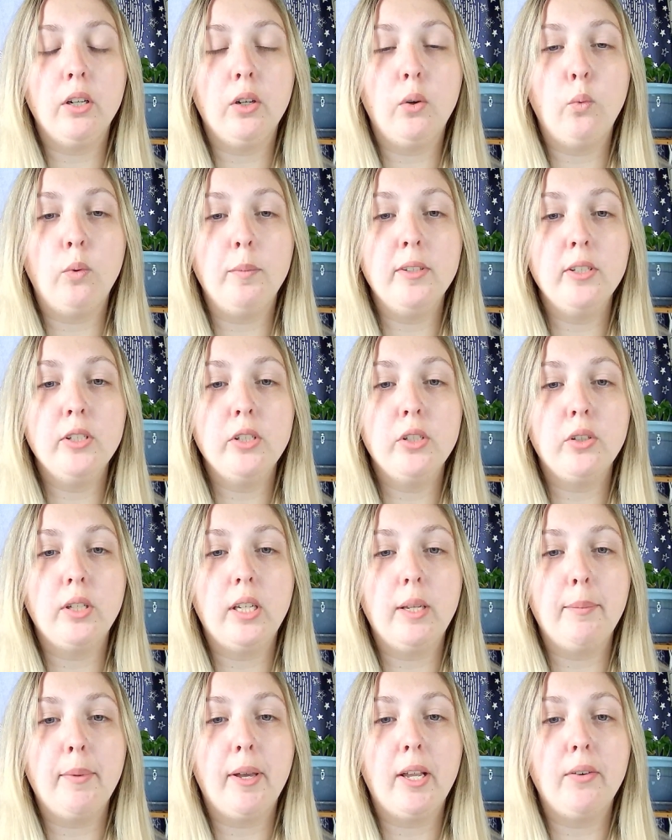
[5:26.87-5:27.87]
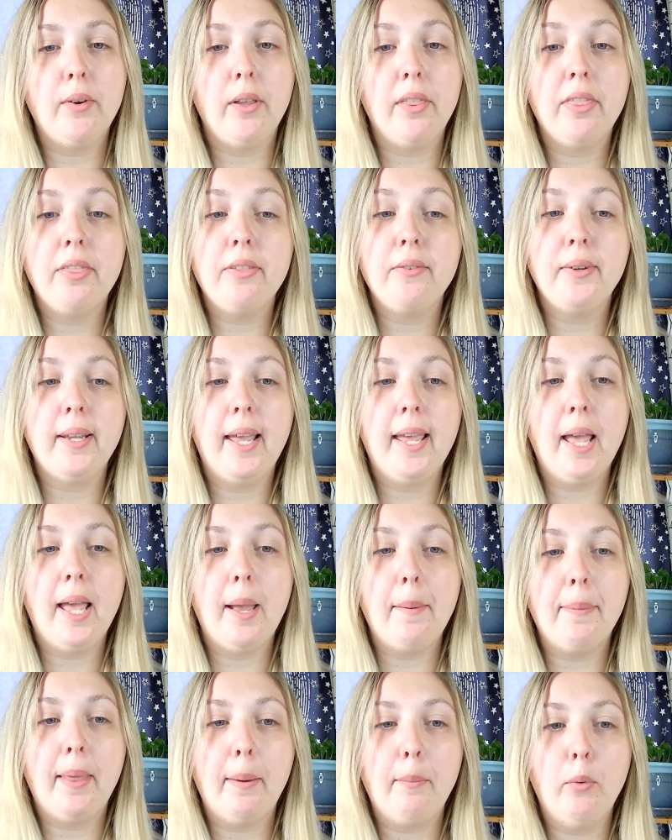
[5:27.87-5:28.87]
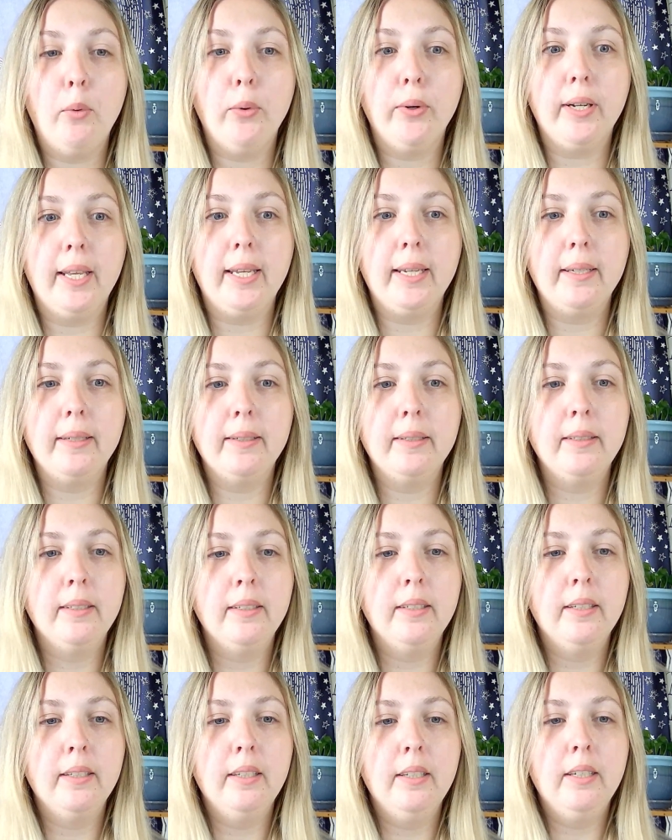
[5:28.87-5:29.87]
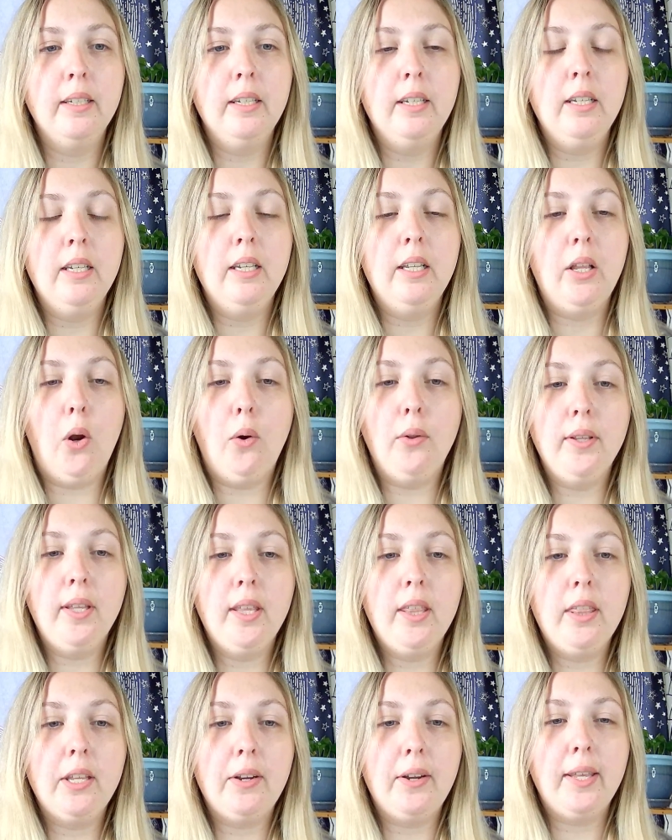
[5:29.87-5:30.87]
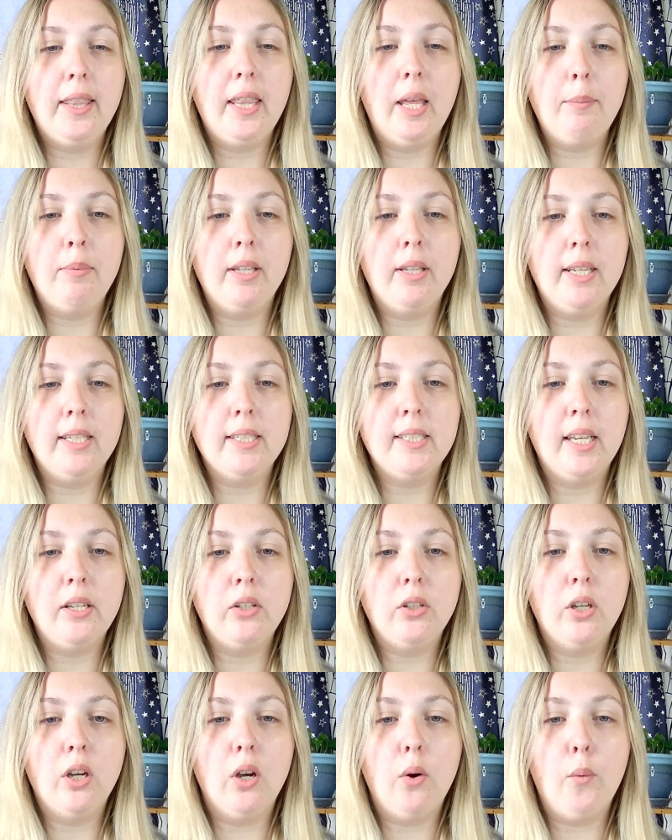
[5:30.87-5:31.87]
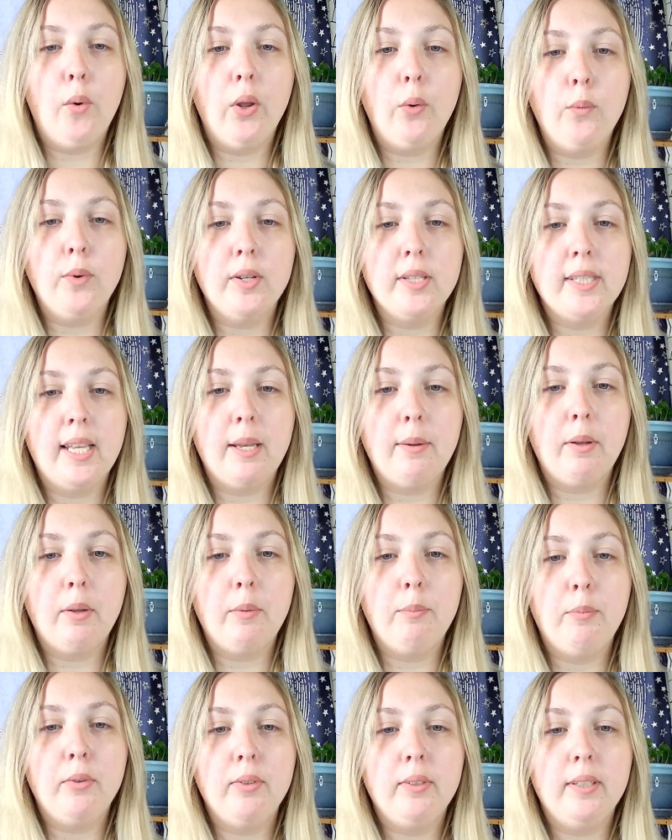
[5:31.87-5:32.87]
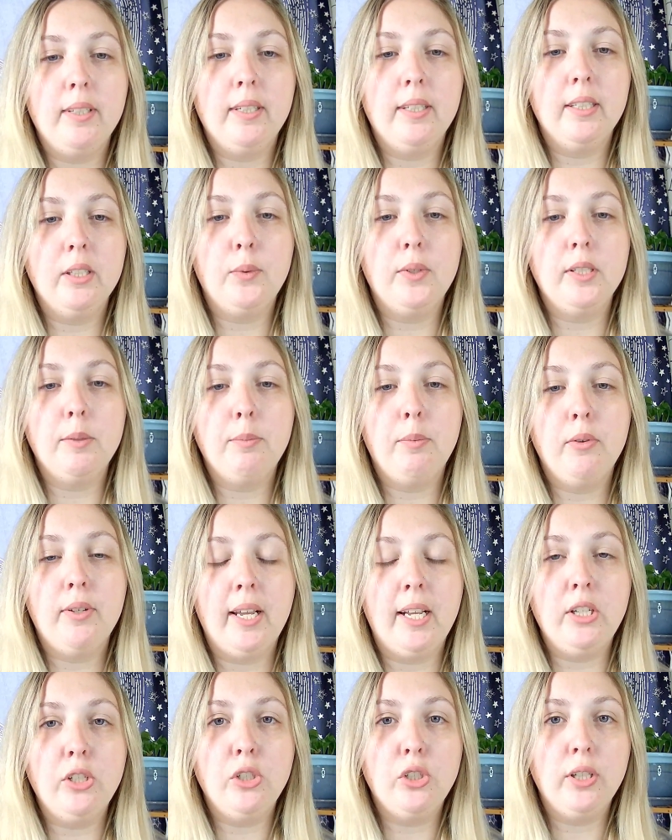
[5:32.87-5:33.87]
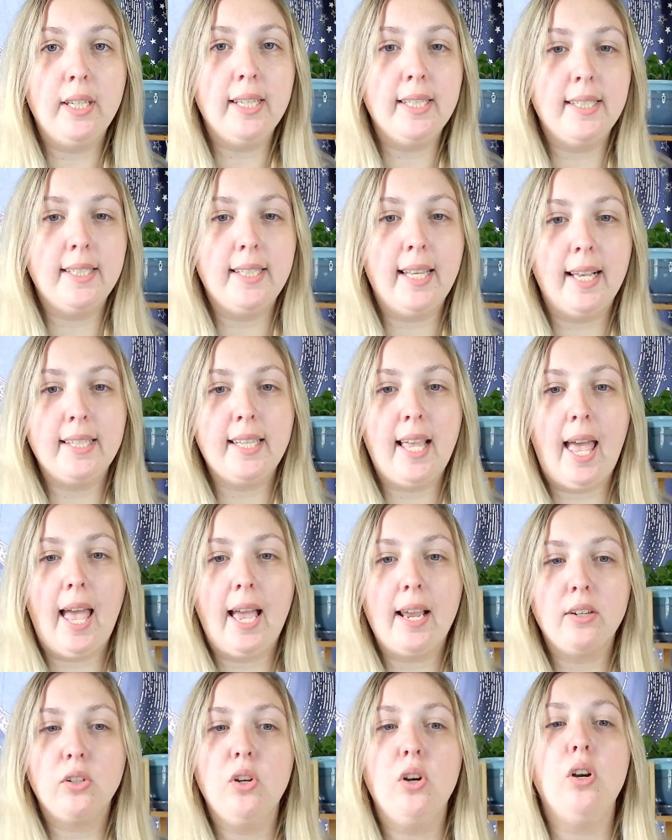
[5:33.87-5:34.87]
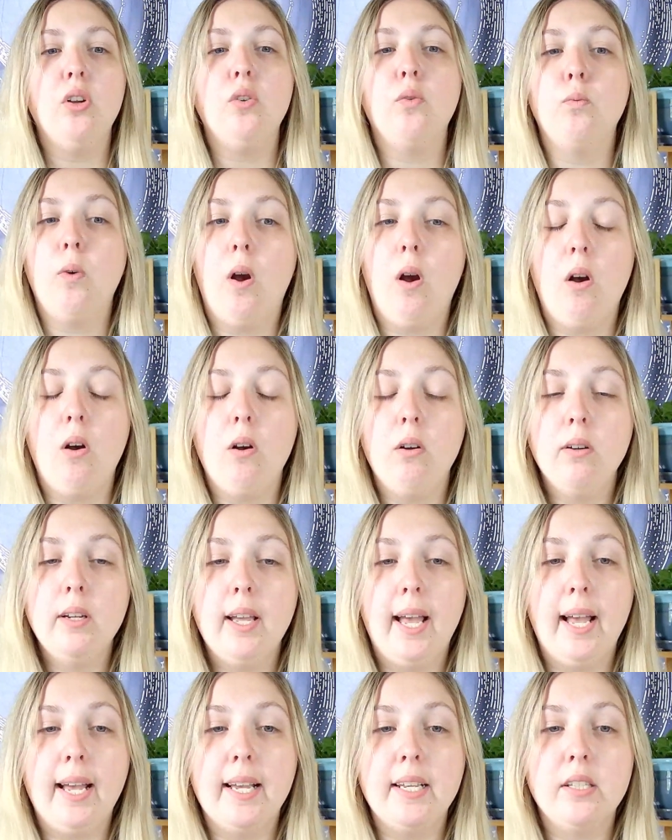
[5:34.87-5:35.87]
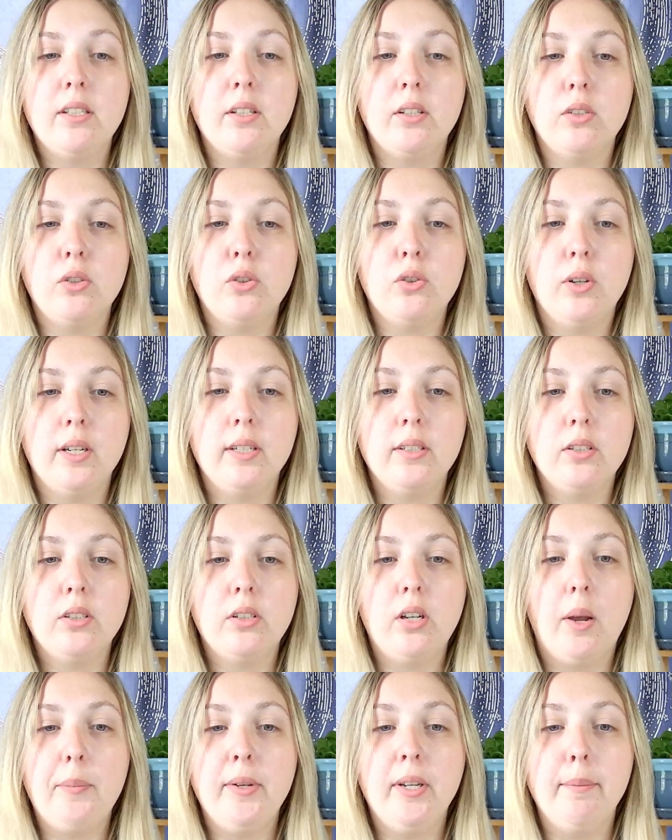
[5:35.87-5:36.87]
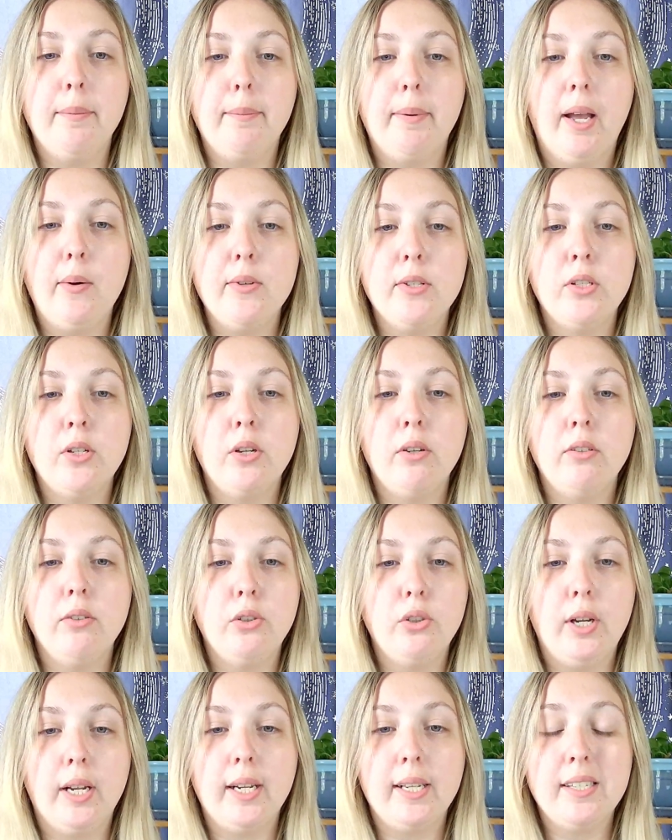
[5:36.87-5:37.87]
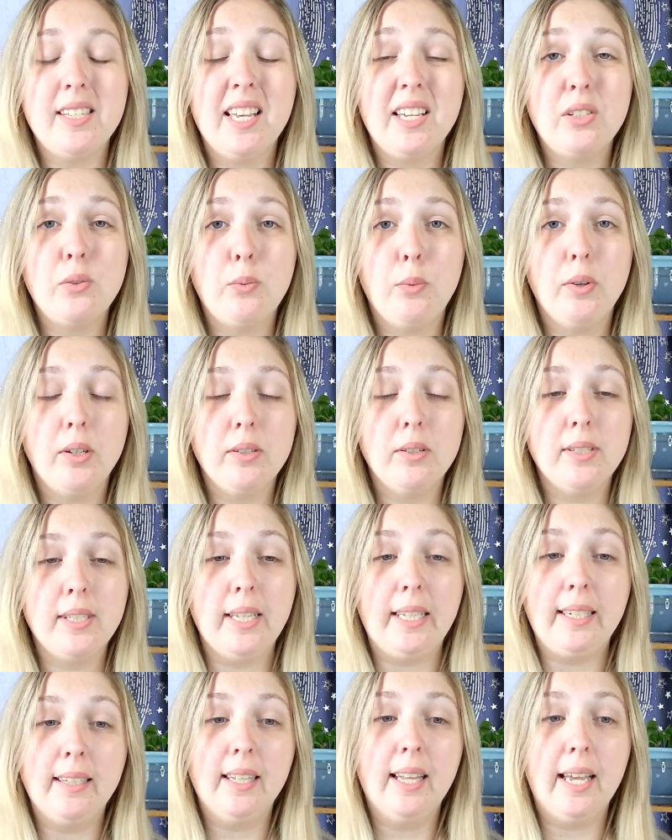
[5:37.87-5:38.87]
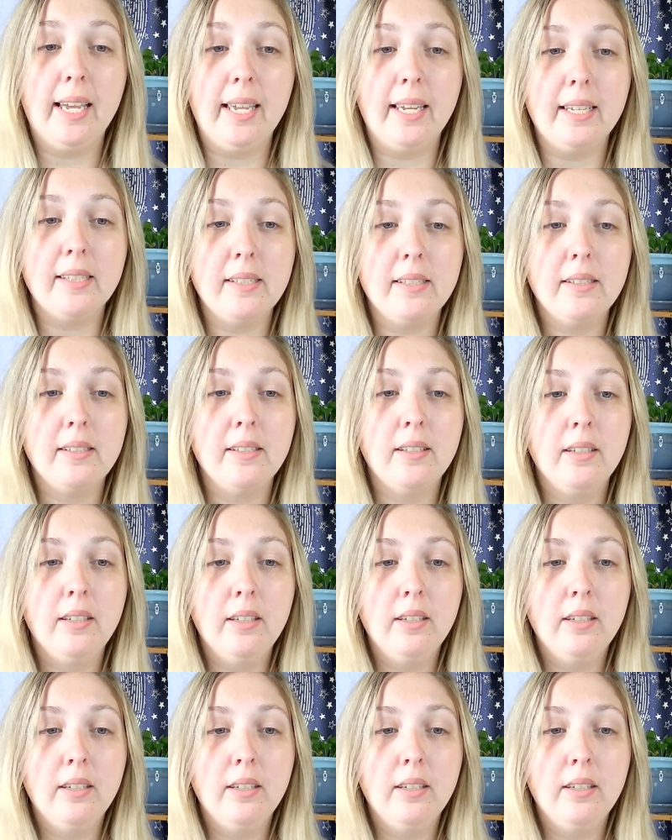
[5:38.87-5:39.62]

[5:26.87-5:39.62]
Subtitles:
a woman scream at around 3 a.m. that morning. The only theory that police had to go on was that this was potentially a sex act gone wrong, as the truck stop nearby was known to attract sex workers and clients.